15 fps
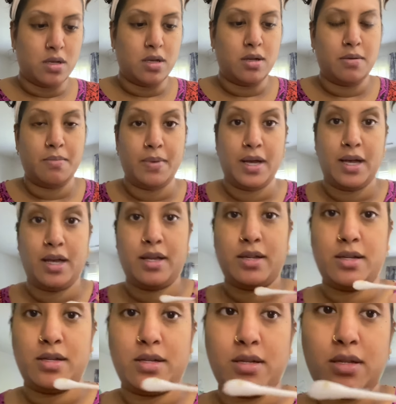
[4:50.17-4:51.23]
But
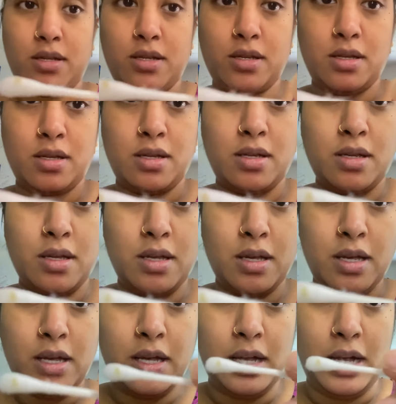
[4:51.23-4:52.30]

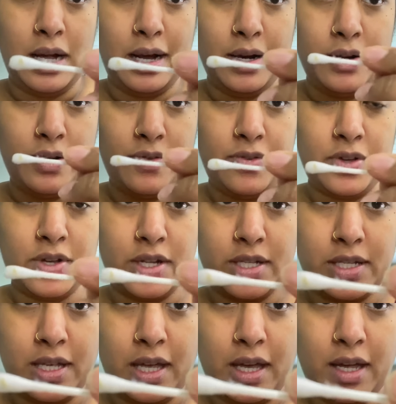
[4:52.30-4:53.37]
I don't know if you could
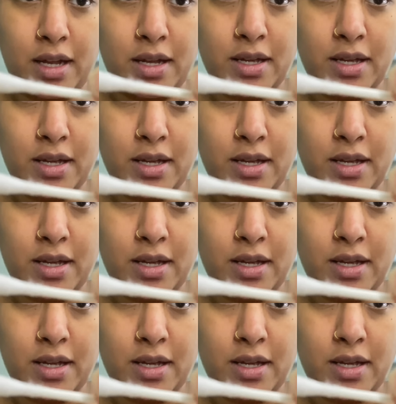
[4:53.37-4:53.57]
see it.